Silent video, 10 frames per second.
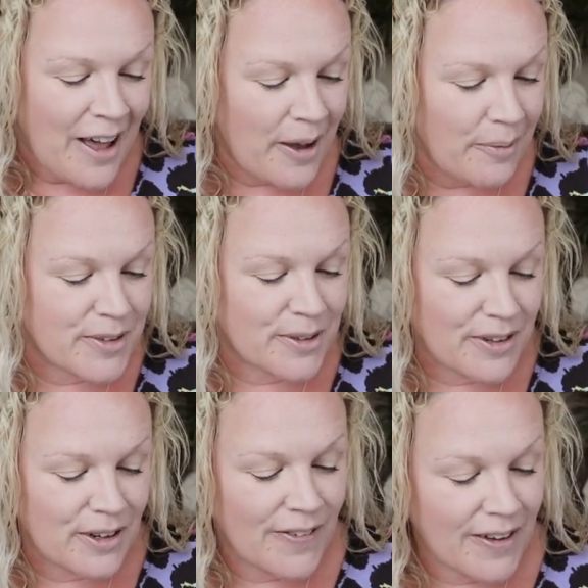Um, so
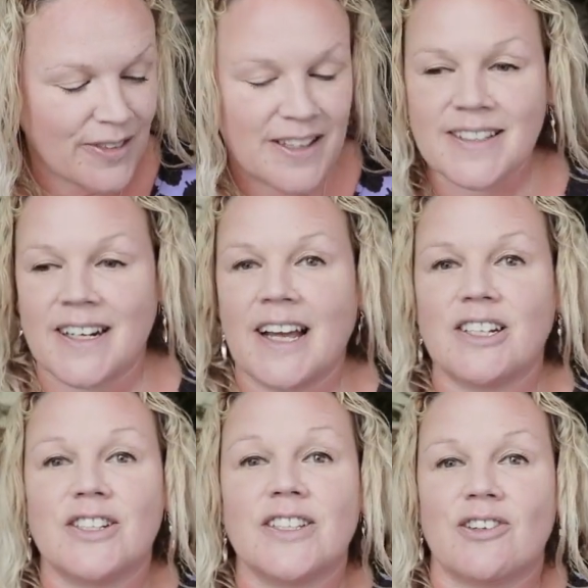when I found this and it
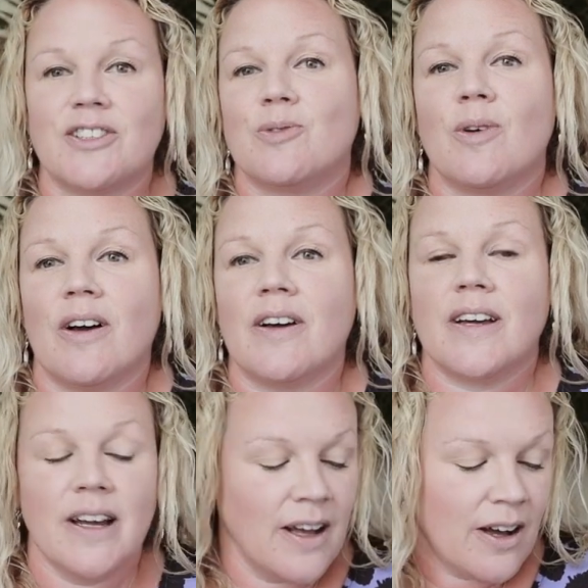actually started to
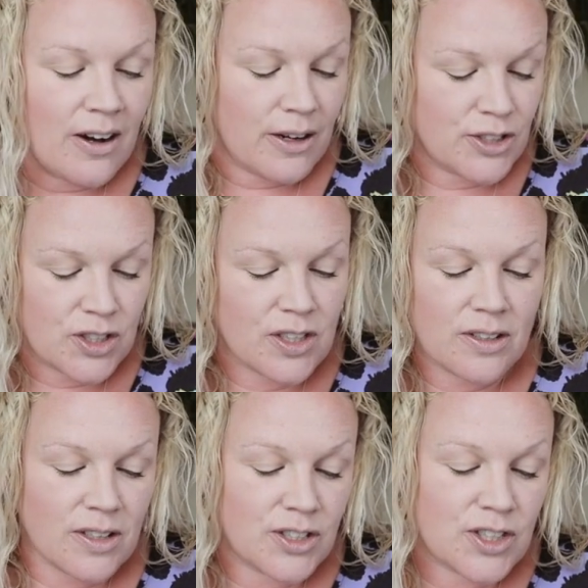work, I just
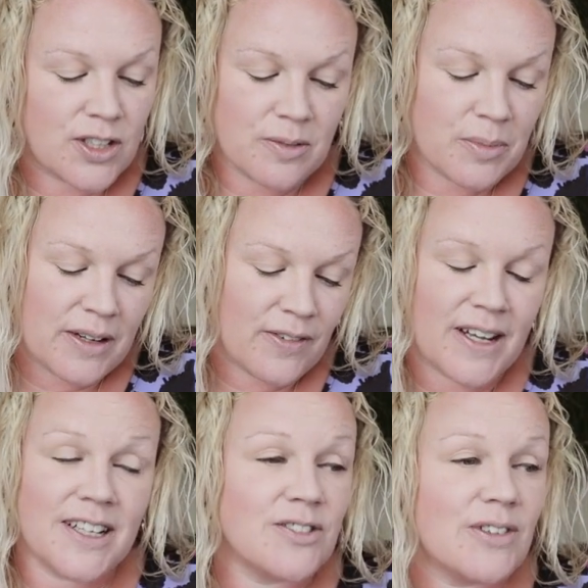I just couldn't believe it.
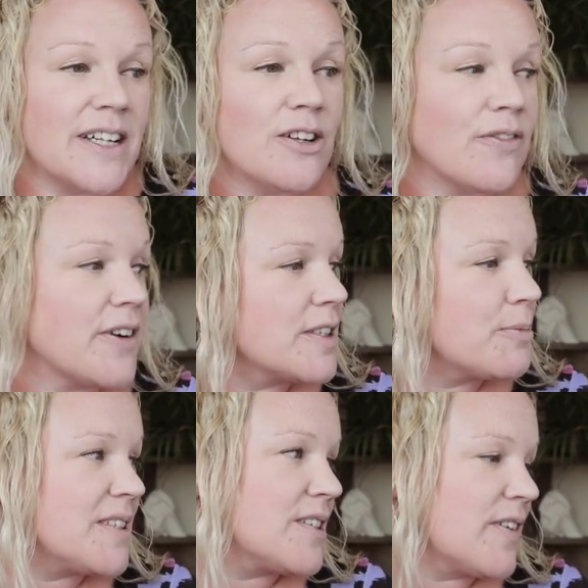And it's really not very
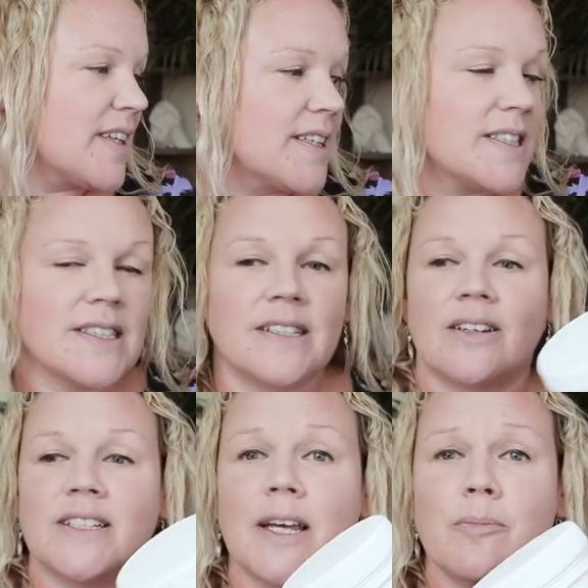expensive. I think this is
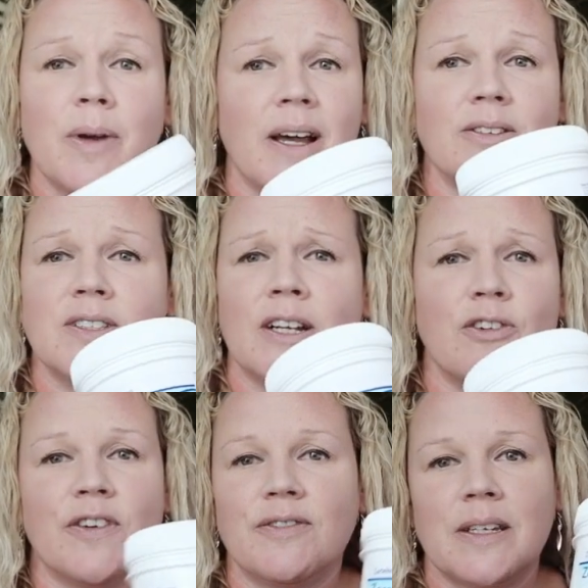like ten pounds, ten
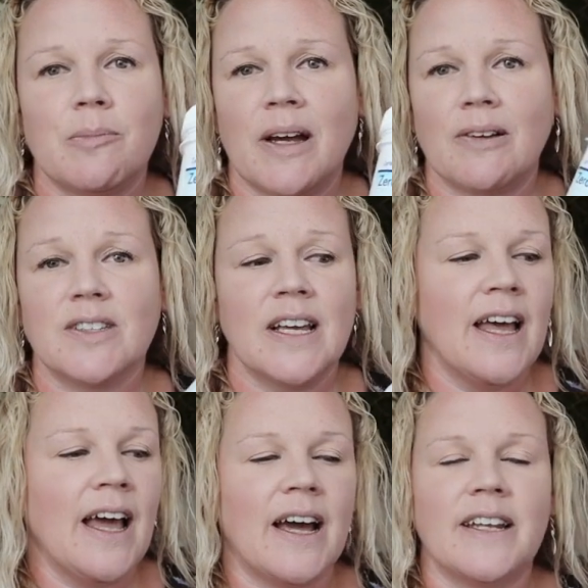or fifteen pounds,
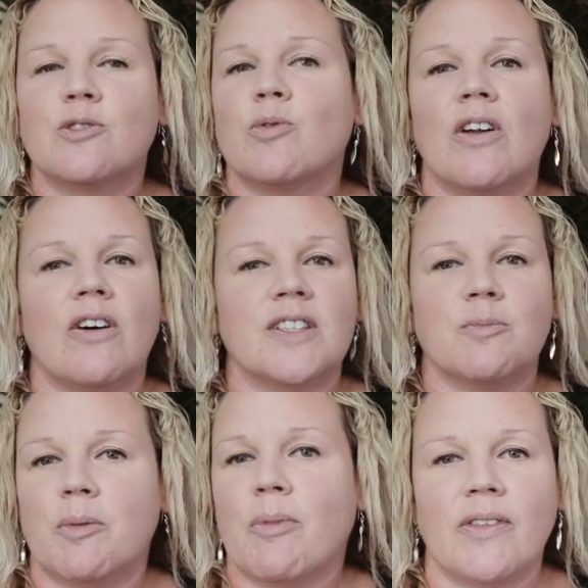and this will
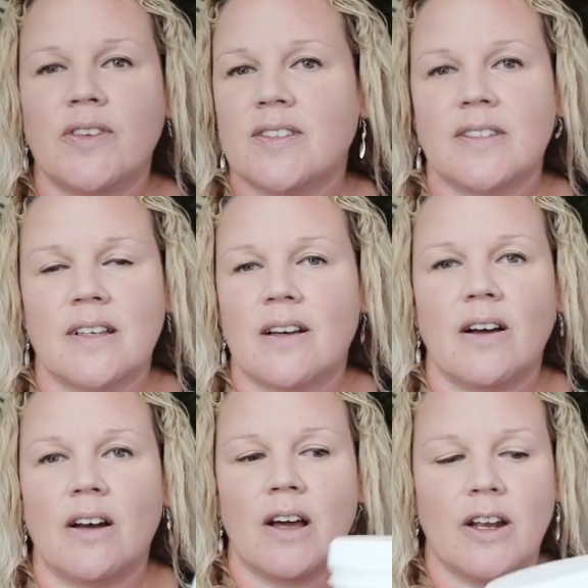last me months.
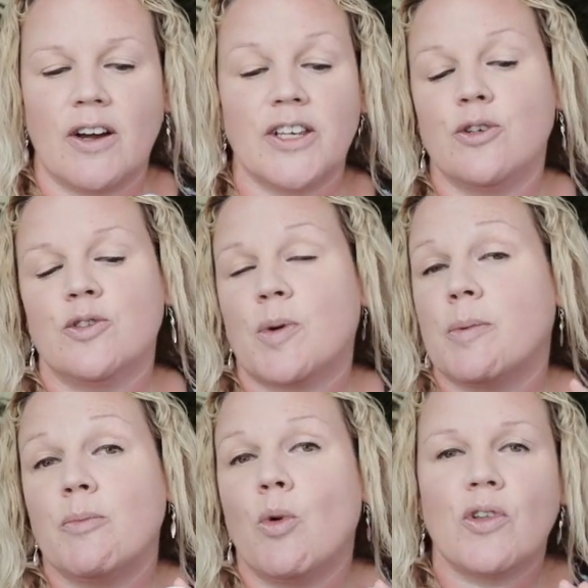Uh, and I use
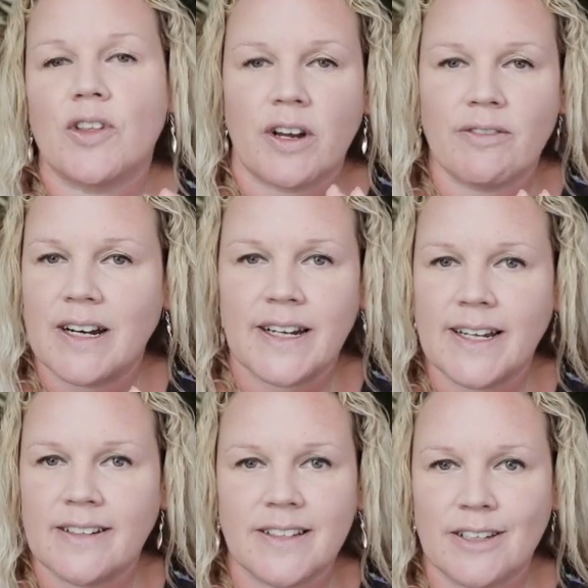probably more than I really
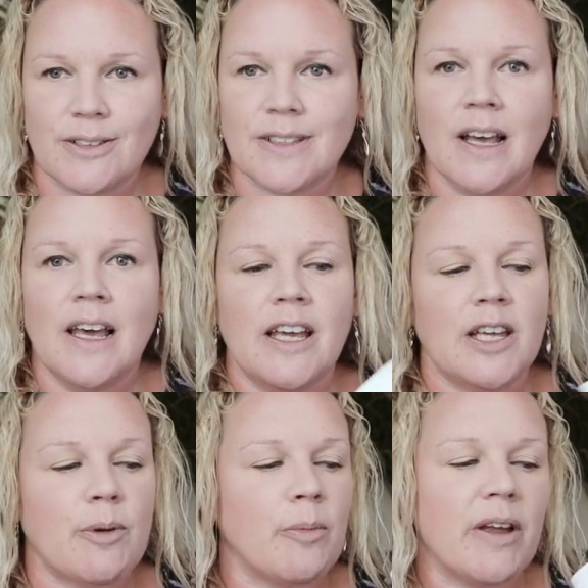need to use.
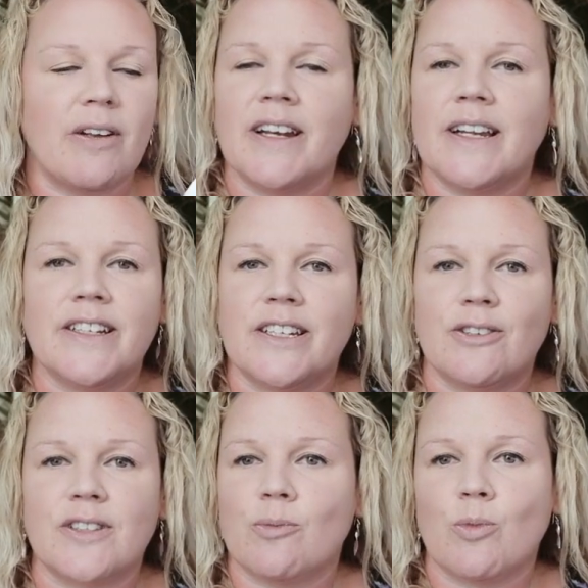You probably only need to
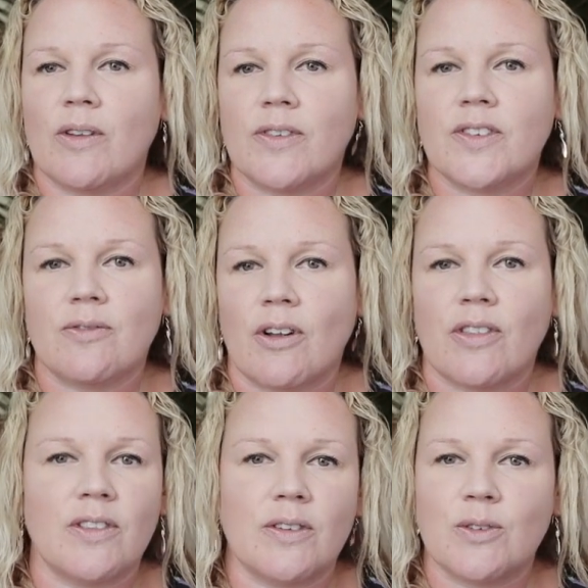use it once
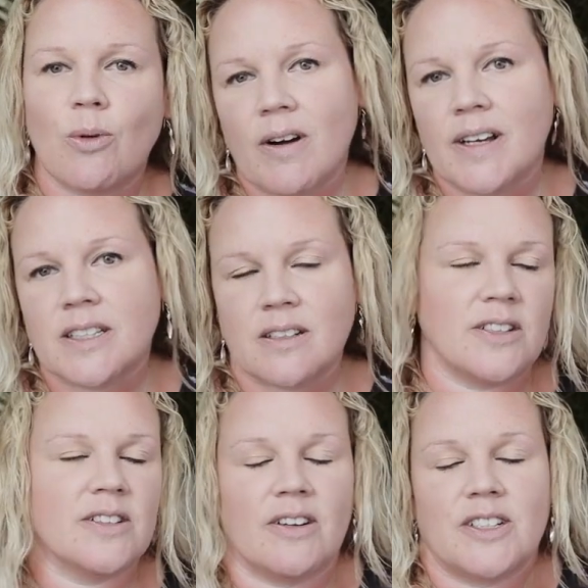rather than twice.
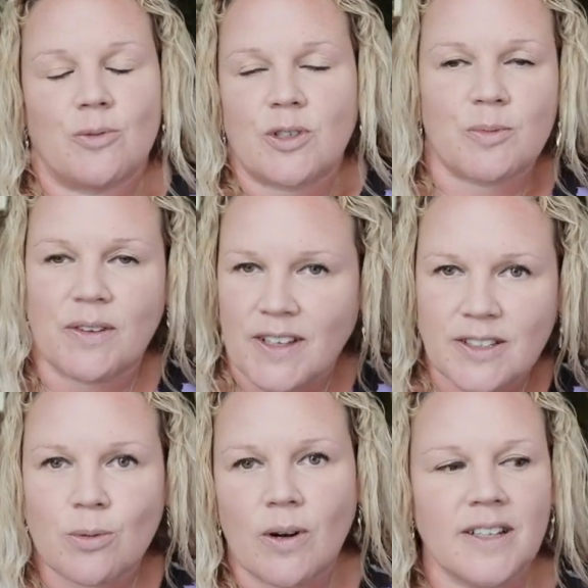I just like to wash my
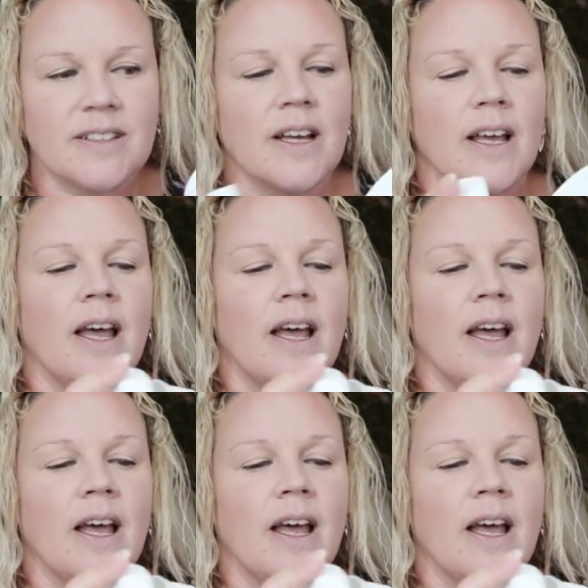face twice.